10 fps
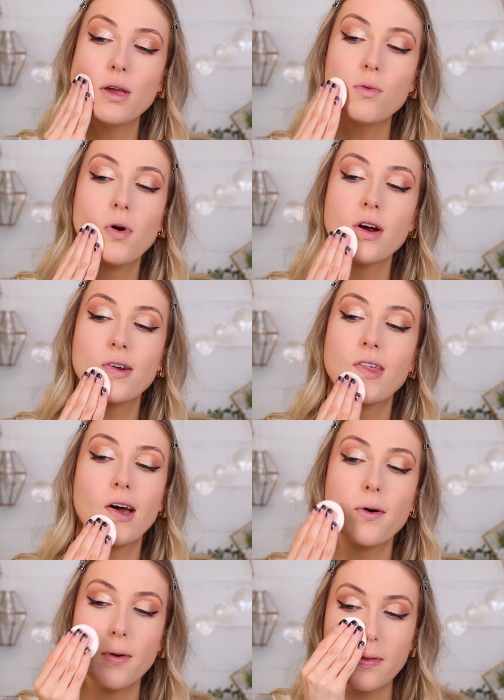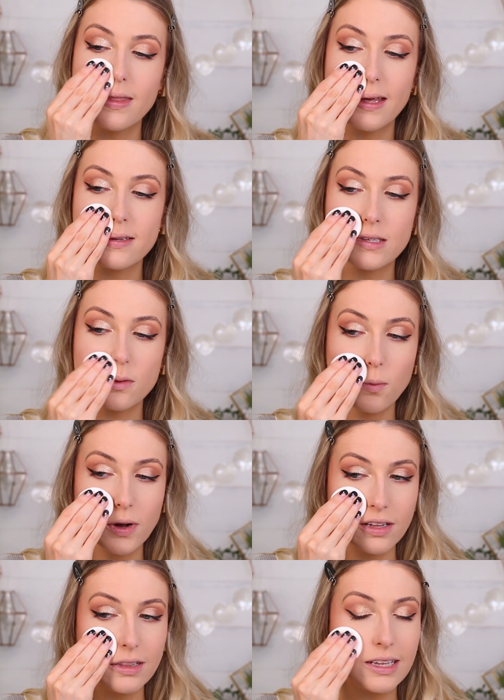Be warned though, this
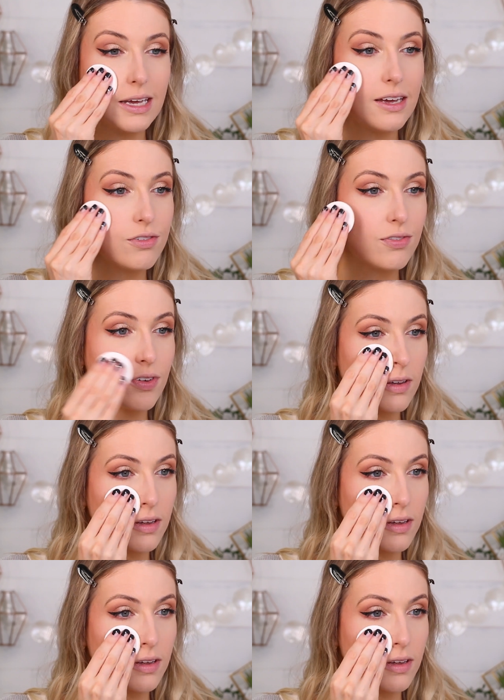will leave